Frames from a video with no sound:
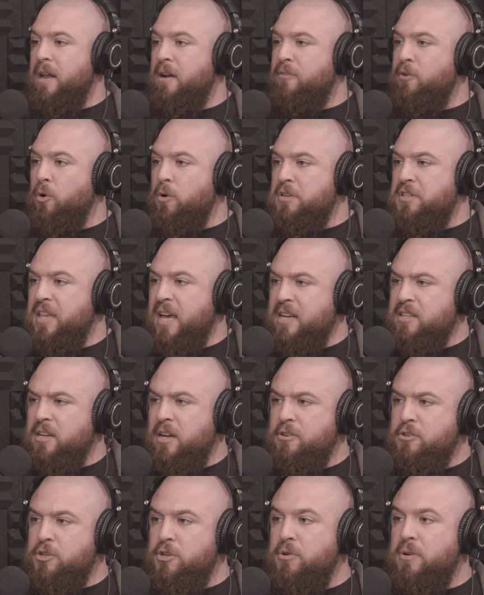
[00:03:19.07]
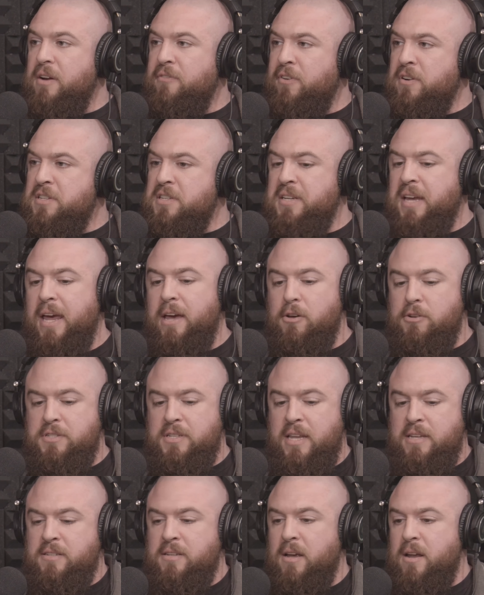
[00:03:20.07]
And of course, that's on two different scales.
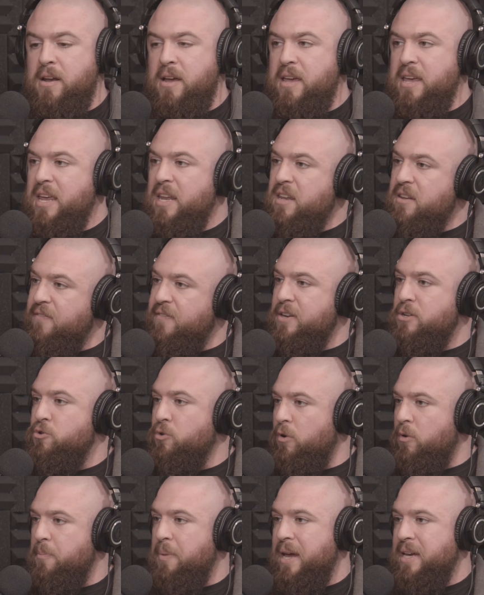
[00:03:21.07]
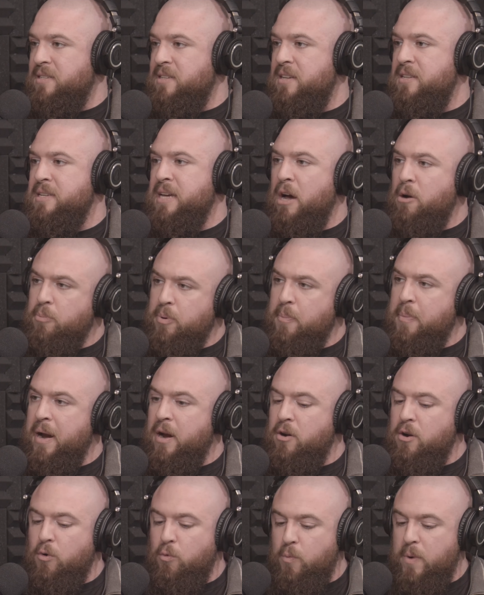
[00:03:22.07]
That's on an individual basis. How
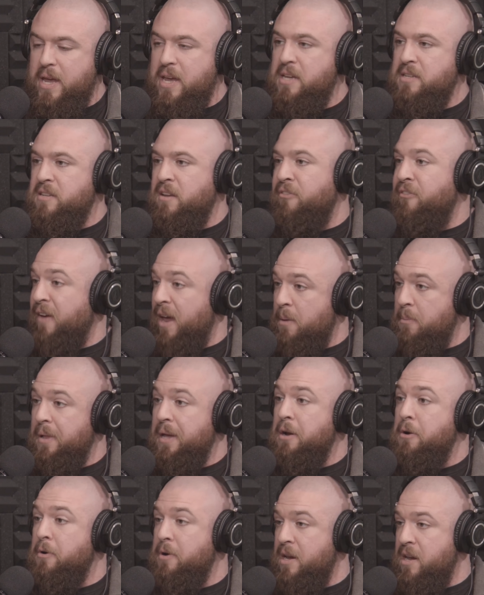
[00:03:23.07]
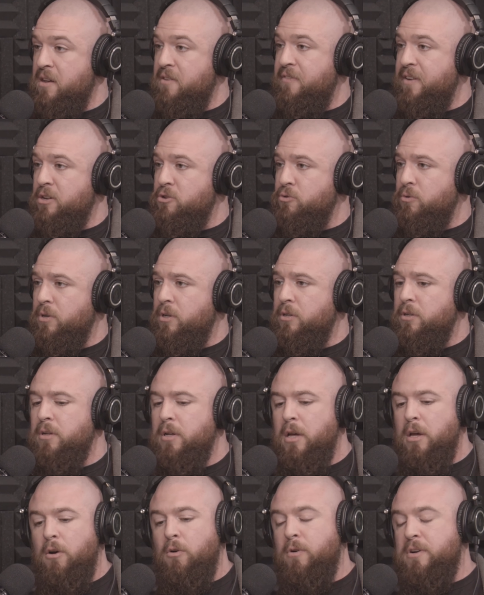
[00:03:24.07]
prepared are we as a family or an individual
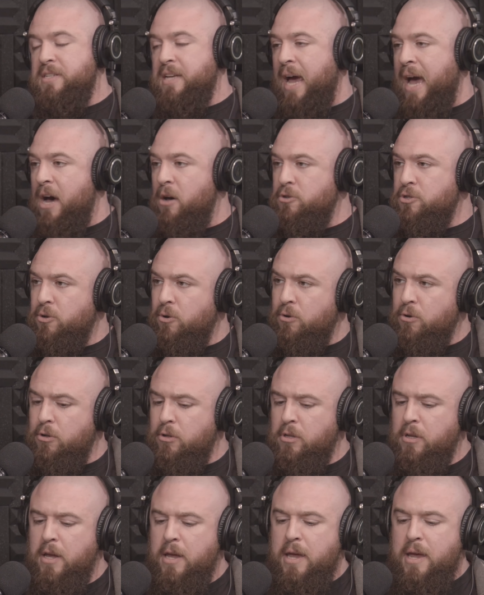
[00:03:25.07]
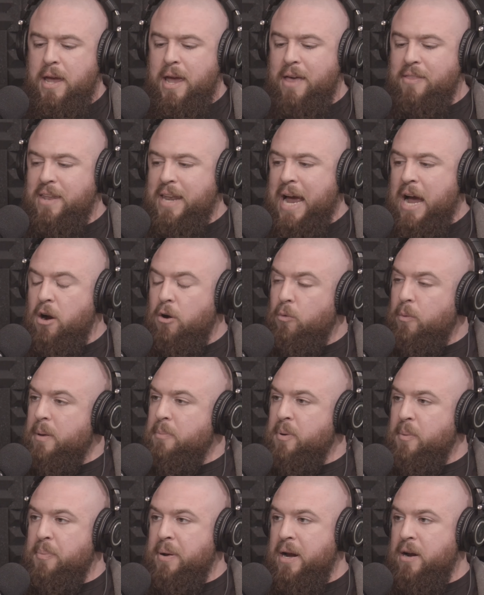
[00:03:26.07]
or as a household? And then how are we
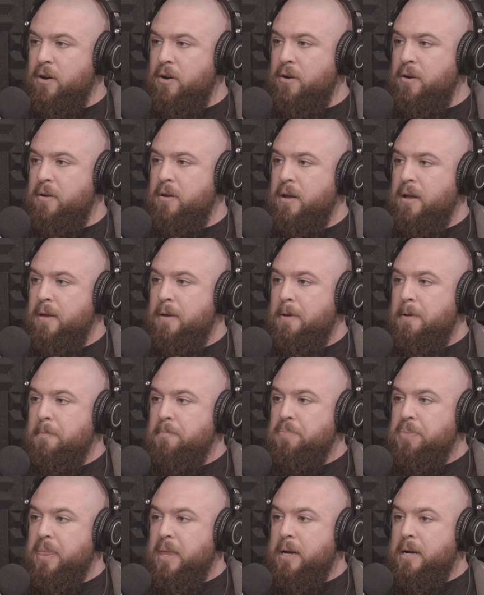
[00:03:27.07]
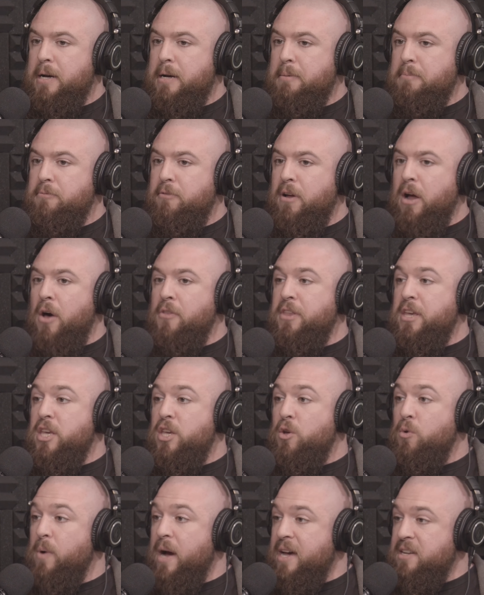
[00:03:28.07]
prepared on the
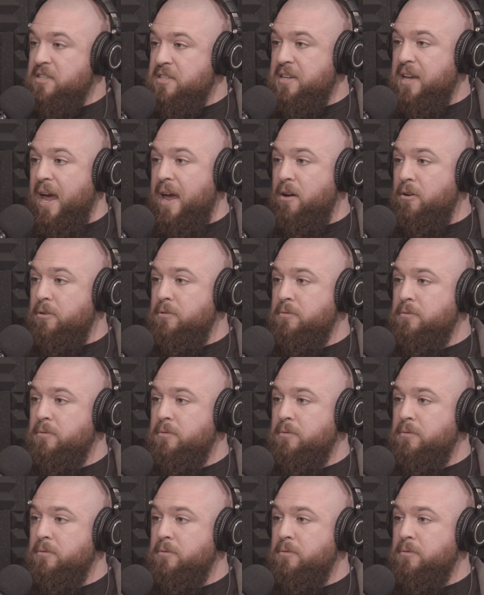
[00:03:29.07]
U.S. scale?